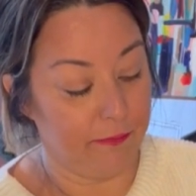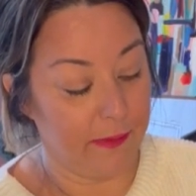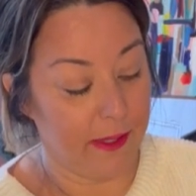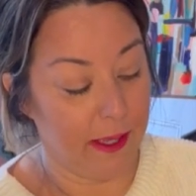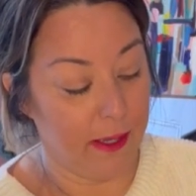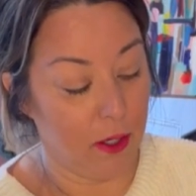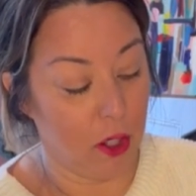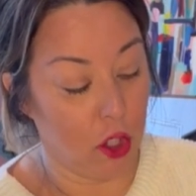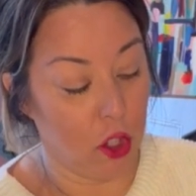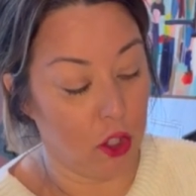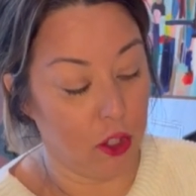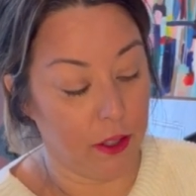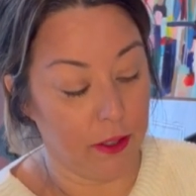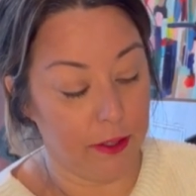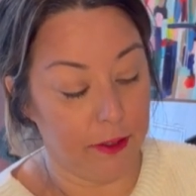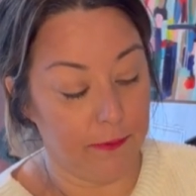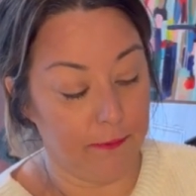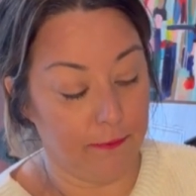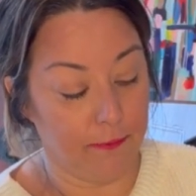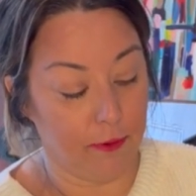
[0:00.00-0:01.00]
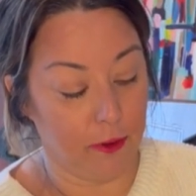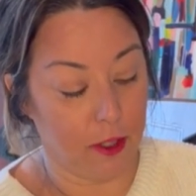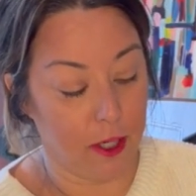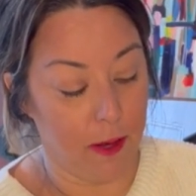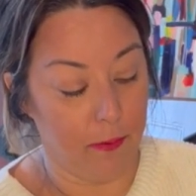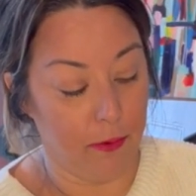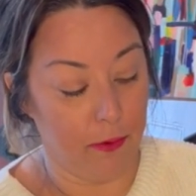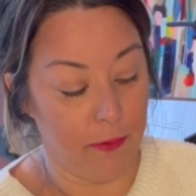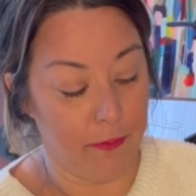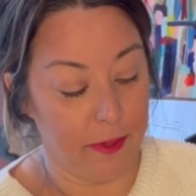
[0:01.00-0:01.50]
It hurt for a
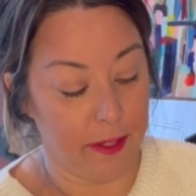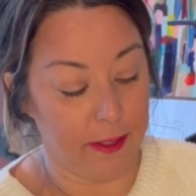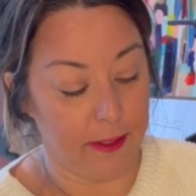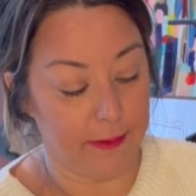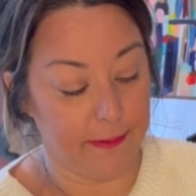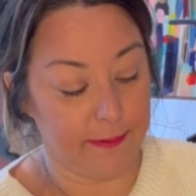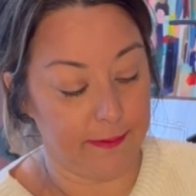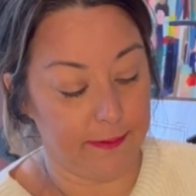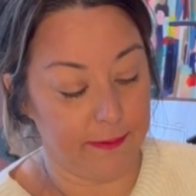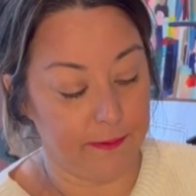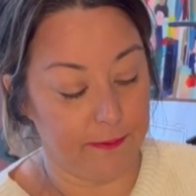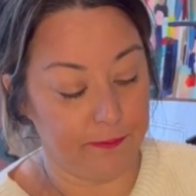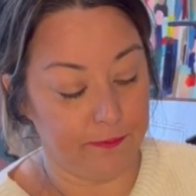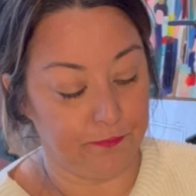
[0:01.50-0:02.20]
couple of minutes,